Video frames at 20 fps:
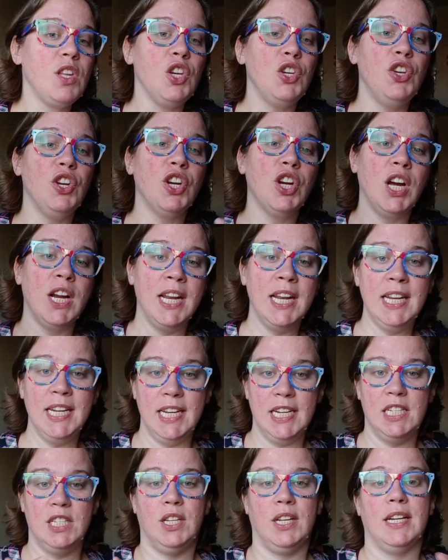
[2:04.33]
you're going to
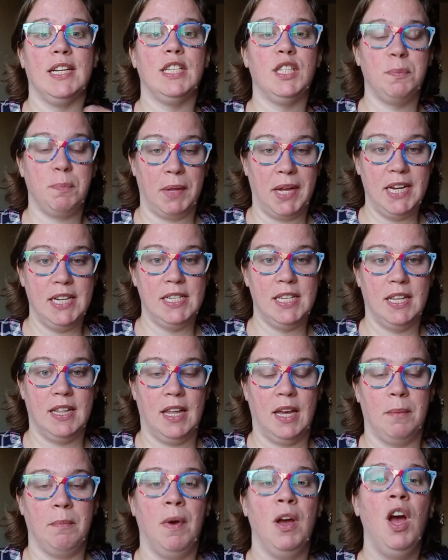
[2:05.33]
need to explain to
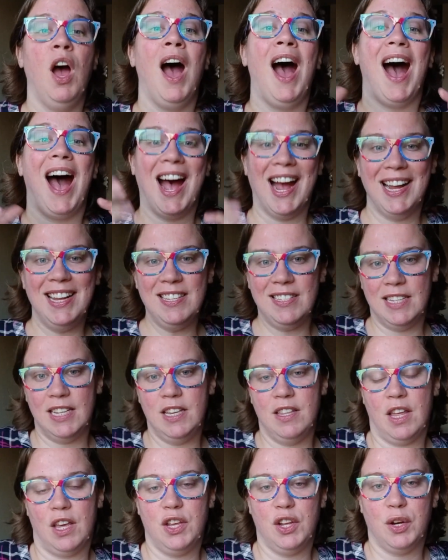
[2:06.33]
them, I
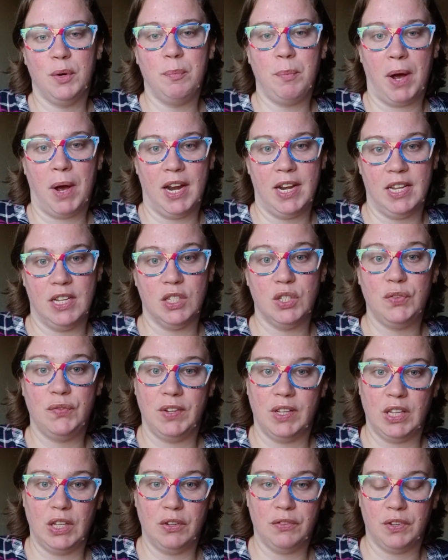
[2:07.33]
see that your body is
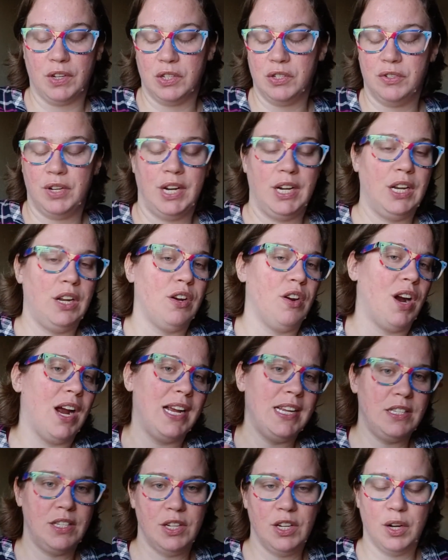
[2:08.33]
feeling frustrated, or
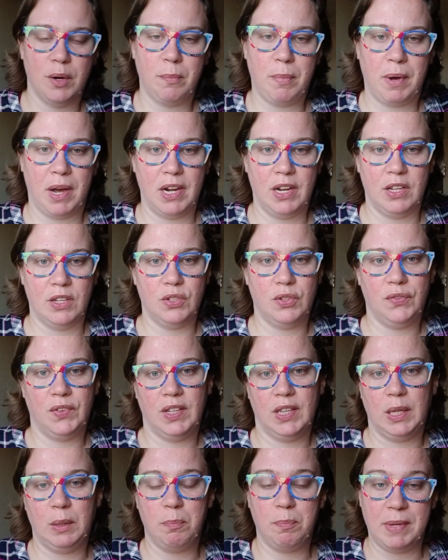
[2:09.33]
I see your body is
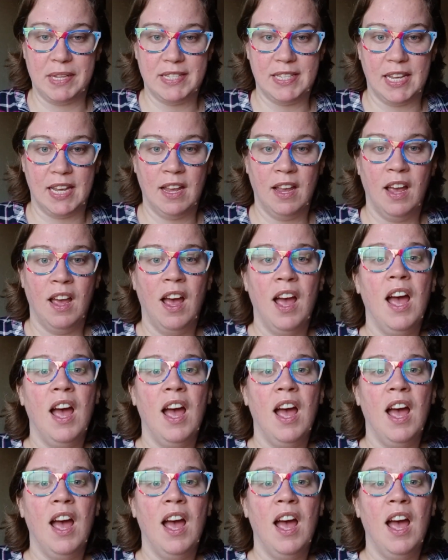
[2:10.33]
feeling busy.